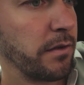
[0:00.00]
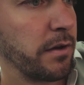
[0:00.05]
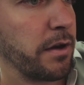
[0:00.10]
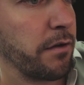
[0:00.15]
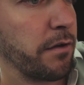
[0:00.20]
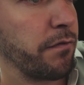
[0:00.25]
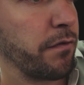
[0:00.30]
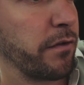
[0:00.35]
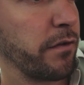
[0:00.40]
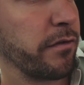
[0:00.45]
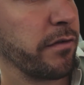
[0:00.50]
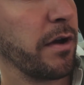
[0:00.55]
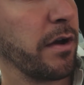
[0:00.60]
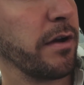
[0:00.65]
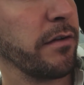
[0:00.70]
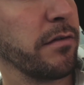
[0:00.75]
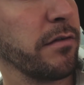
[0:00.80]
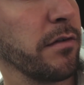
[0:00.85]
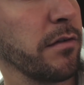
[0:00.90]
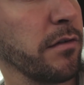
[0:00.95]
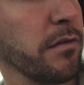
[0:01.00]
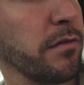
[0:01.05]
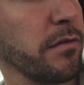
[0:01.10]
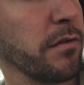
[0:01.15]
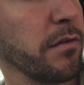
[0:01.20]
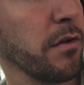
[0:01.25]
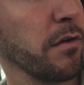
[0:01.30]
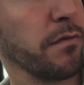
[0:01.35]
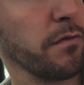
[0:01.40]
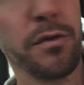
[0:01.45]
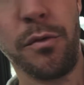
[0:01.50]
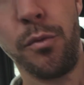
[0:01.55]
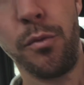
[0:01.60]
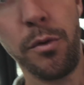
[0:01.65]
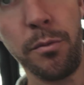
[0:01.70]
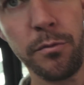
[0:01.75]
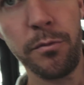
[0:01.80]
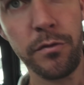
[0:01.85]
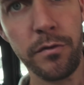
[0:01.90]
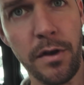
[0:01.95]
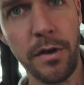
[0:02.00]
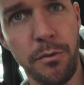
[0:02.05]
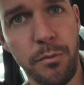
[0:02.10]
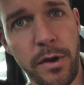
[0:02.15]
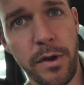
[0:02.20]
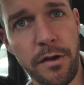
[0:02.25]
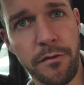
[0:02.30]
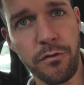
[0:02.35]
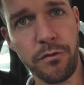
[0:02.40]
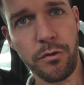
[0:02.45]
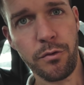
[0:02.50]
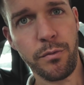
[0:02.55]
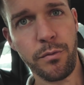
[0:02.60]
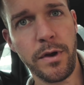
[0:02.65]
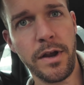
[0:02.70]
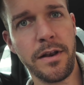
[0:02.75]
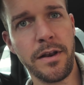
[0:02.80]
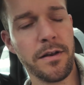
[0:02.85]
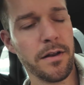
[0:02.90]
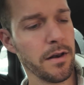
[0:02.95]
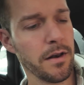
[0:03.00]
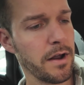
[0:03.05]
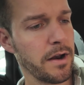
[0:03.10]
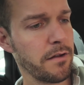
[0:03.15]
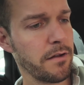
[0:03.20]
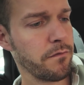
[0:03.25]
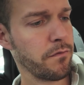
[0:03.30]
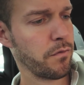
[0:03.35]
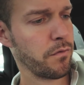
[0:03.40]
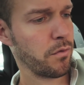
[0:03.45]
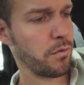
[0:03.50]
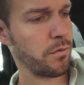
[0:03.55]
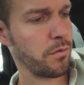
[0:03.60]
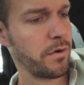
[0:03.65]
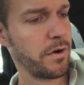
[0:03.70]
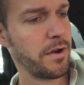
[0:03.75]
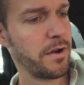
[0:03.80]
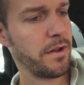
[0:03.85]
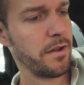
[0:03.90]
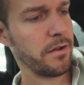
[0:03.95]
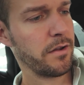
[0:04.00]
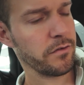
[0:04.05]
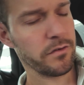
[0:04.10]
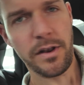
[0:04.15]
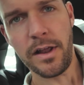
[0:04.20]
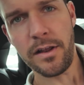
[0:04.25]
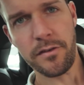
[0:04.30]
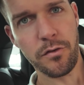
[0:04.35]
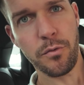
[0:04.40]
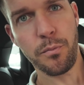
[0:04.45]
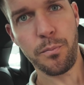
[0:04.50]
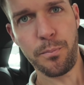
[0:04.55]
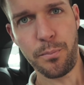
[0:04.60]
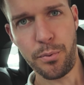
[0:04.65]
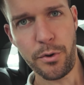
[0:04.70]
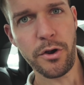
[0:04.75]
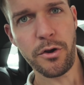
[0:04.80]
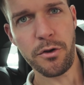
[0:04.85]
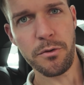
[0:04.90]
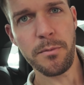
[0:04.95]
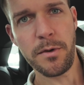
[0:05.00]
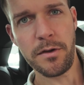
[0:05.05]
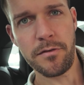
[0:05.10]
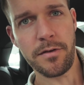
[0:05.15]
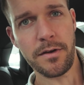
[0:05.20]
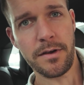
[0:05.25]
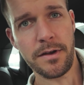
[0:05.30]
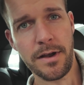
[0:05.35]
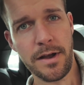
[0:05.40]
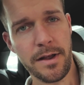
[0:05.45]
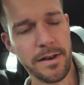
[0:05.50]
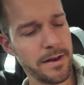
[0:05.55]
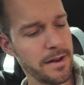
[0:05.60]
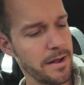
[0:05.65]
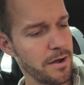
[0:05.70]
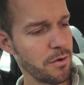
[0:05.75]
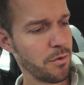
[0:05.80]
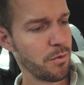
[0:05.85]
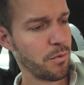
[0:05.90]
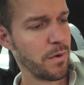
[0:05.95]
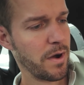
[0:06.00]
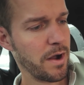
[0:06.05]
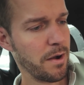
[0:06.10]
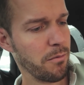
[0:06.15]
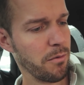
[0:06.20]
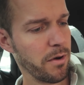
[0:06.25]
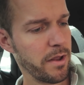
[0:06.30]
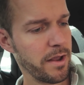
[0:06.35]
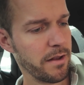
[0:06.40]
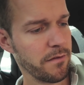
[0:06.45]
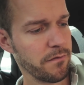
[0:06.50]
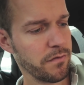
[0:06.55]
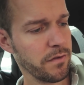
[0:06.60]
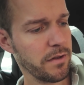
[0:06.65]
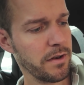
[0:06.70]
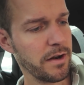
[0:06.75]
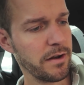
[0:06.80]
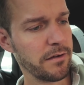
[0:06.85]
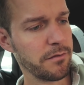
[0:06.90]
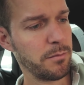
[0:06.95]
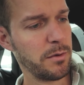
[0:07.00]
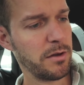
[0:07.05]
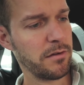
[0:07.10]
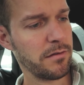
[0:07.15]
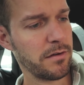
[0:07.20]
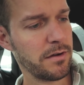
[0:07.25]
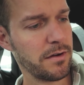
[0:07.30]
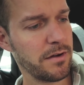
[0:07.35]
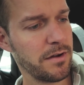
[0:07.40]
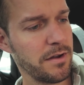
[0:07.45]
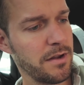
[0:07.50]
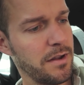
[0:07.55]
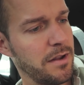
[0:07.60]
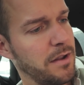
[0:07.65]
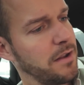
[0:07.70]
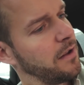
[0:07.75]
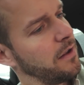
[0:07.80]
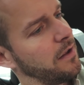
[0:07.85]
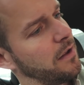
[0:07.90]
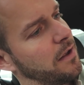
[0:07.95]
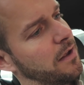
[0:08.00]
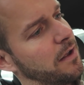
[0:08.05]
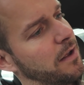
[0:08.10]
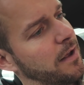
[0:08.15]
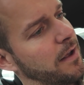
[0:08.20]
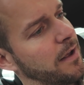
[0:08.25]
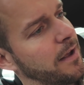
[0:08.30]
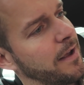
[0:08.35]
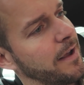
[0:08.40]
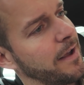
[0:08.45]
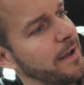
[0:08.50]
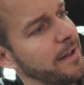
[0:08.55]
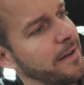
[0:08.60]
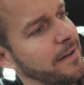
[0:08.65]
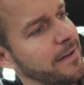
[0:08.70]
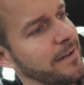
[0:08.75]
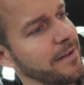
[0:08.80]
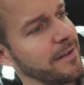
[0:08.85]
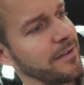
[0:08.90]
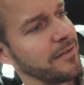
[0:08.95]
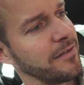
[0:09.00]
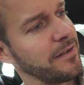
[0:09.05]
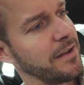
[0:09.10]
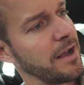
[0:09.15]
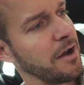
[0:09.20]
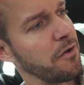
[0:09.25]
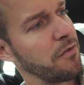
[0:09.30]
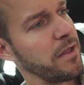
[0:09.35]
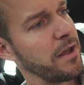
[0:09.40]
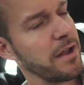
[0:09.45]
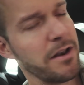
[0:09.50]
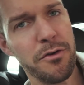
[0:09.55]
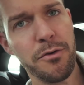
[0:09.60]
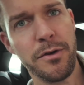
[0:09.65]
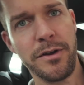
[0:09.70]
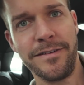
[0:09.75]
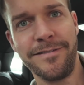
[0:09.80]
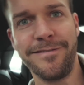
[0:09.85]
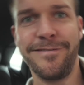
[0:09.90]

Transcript: different sizes of the rooms that we have to create lighting for. So that's a pretty good meeting, and now I will head for the next meeting and see how they're doing.